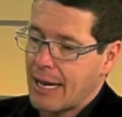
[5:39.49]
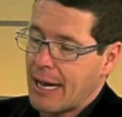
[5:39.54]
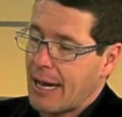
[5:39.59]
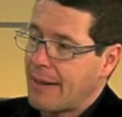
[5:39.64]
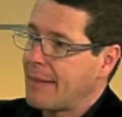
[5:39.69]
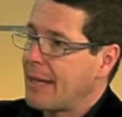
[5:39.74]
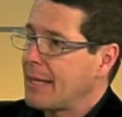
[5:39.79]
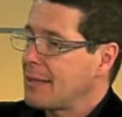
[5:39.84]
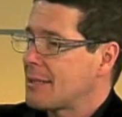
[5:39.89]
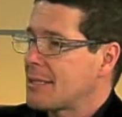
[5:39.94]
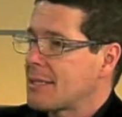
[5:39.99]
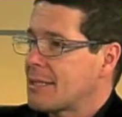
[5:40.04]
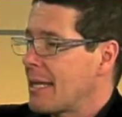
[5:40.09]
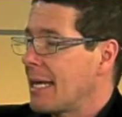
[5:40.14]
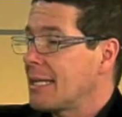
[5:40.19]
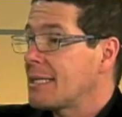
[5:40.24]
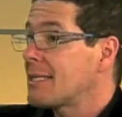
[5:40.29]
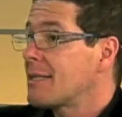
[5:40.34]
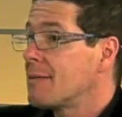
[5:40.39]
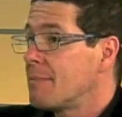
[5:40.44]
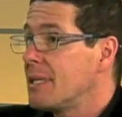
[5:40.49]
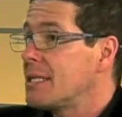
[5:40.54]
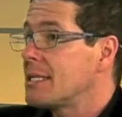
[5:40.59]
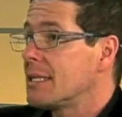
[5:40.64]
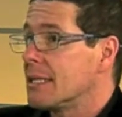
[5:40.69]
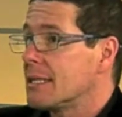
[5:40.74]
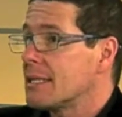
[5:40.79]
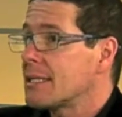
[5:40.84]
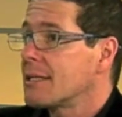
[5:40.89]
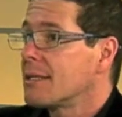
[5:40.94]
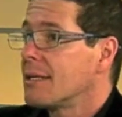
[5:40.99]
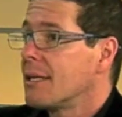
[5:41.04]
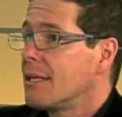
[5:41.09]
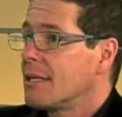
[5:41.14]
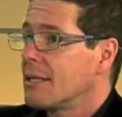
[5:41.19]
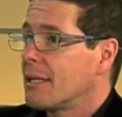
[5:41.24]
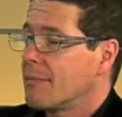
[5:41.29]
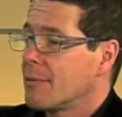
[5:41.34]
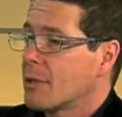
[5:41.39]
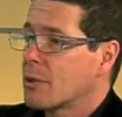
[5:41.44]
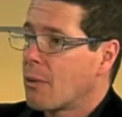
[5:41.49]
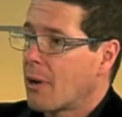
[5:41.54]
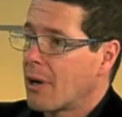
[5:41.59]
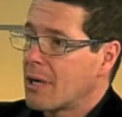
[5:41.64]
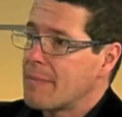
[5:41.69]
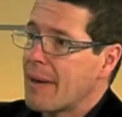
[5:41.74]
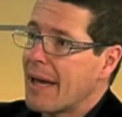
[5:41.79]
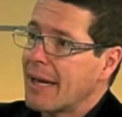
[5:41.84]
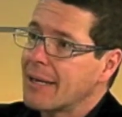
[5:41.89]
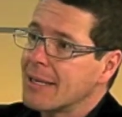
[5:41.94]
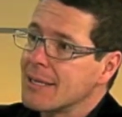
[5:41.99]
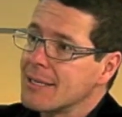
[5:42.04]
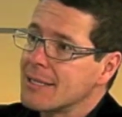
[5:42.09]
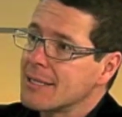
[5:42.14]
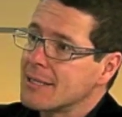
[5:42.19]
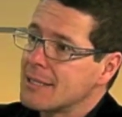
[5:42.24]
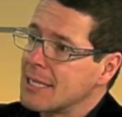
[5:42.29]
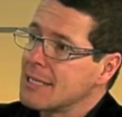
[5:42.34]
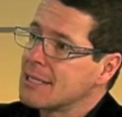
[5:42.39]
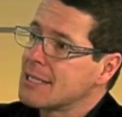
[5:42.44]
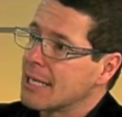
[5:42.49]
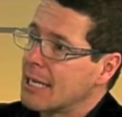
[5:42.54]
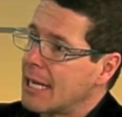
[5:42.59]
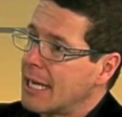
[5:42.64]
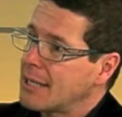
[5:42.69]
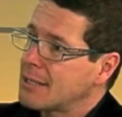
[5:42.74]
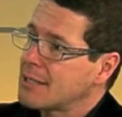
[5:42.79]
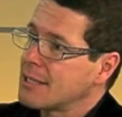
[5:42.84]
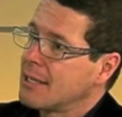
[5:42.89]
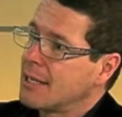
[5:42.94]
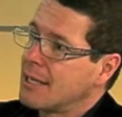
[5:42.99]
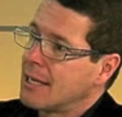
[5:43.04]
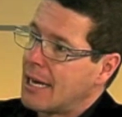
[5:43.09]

And that's the business. Macquarie Bank is its intellect